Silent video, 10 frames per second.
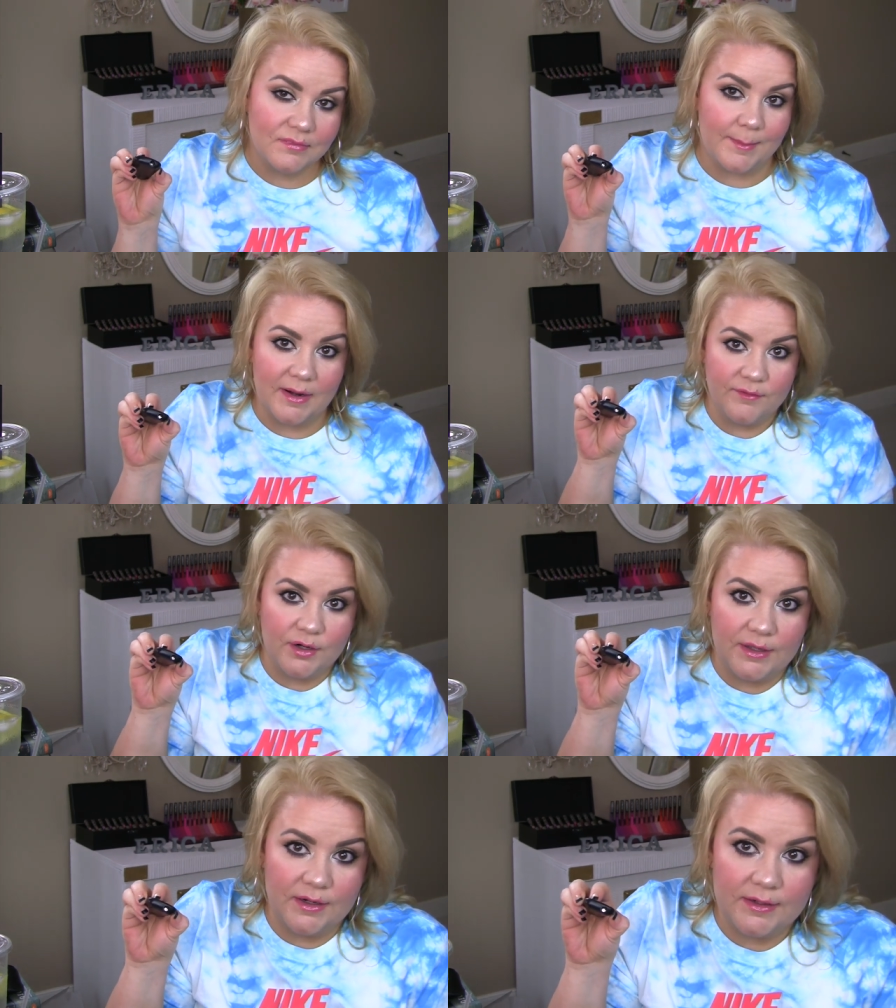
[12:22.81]
I mean, I've
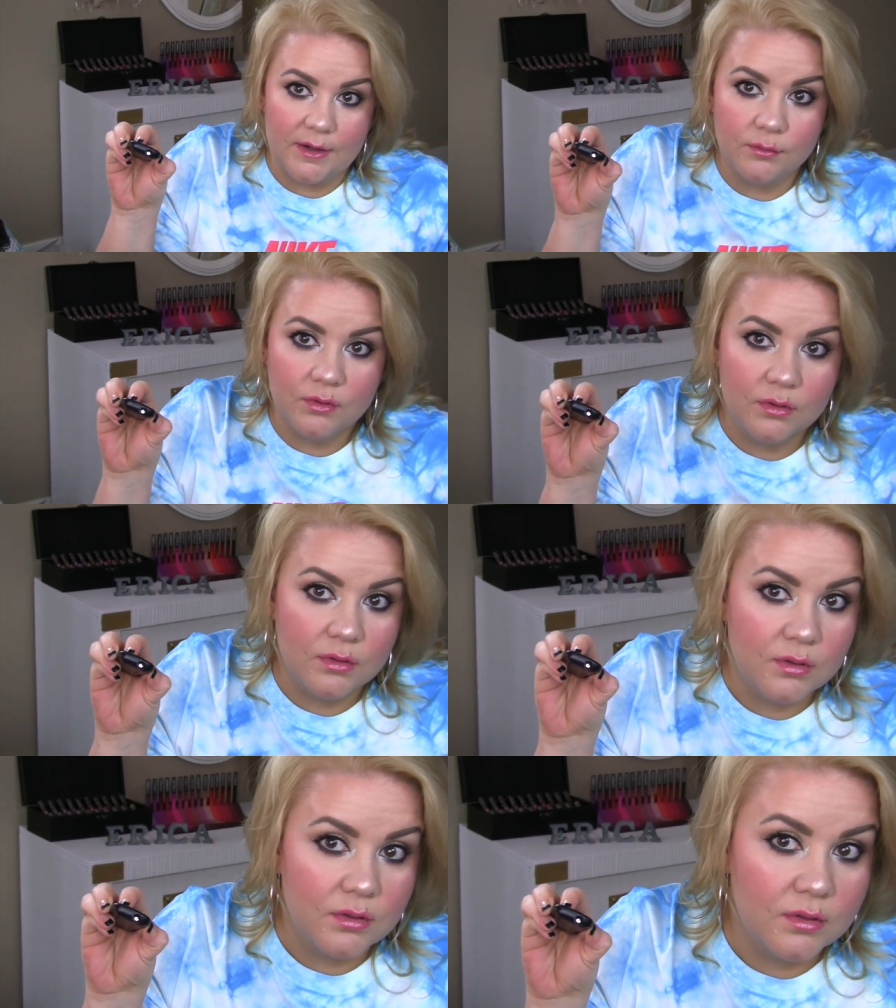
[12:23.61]
already got it on.
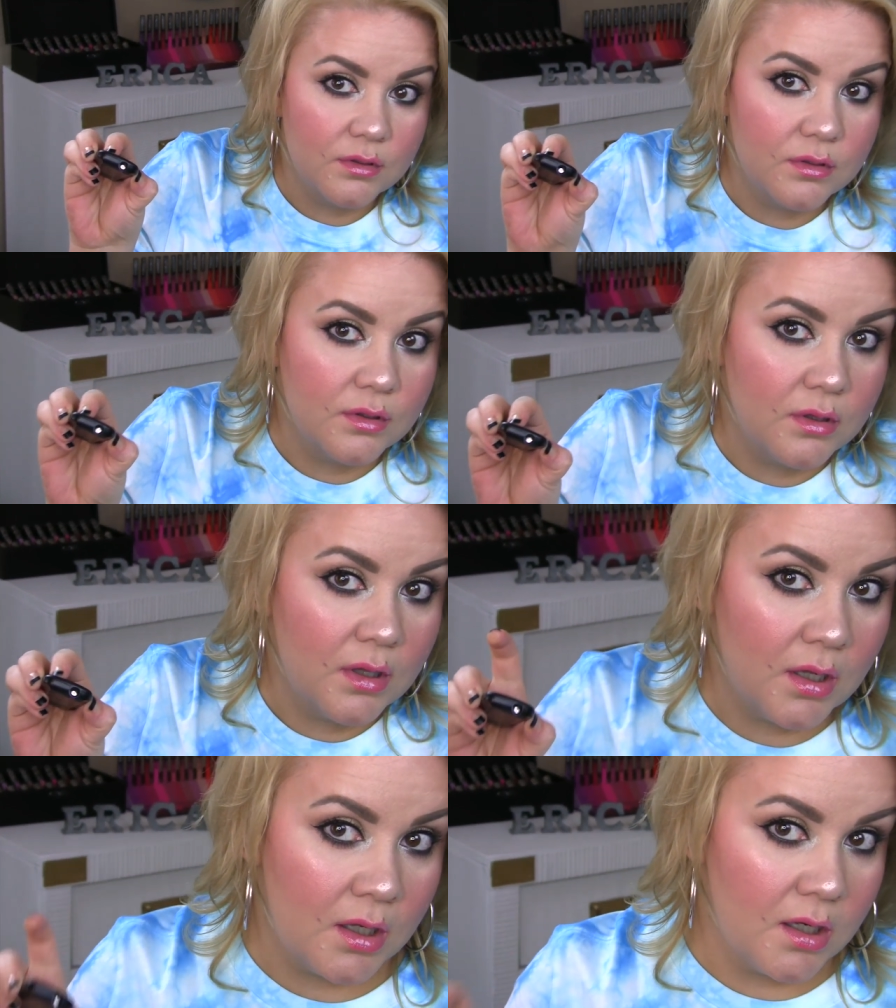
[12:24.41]

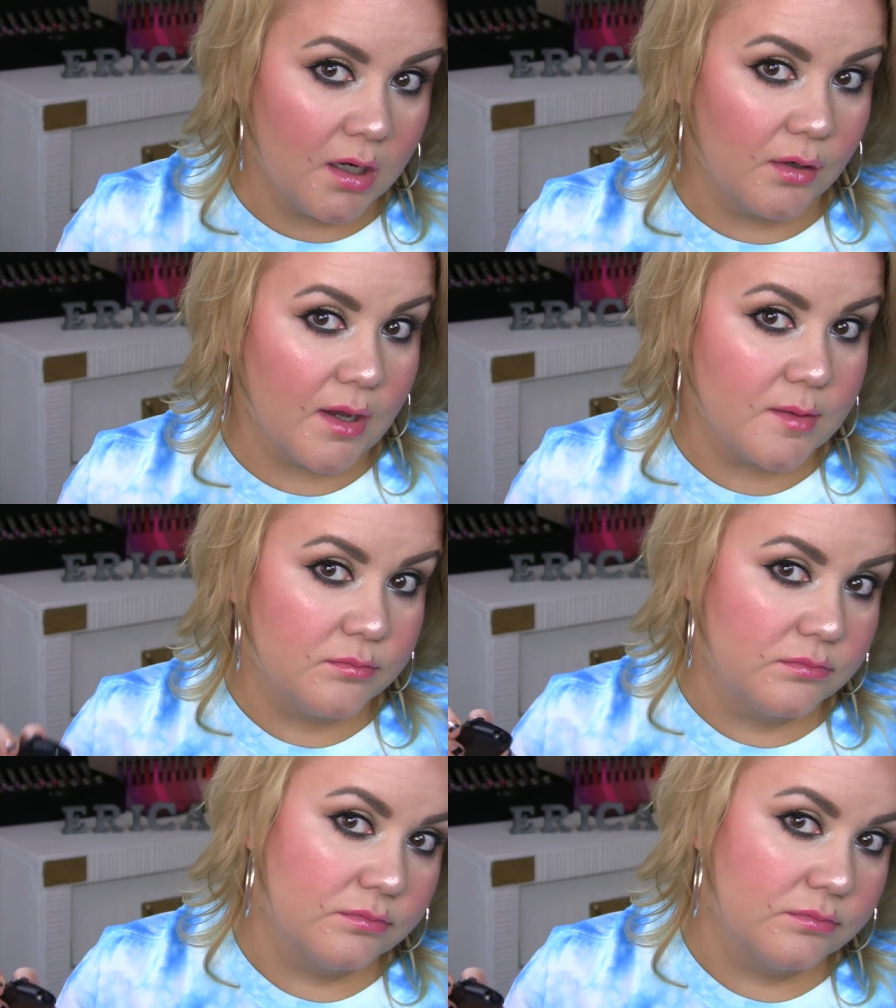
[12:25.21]
Okay.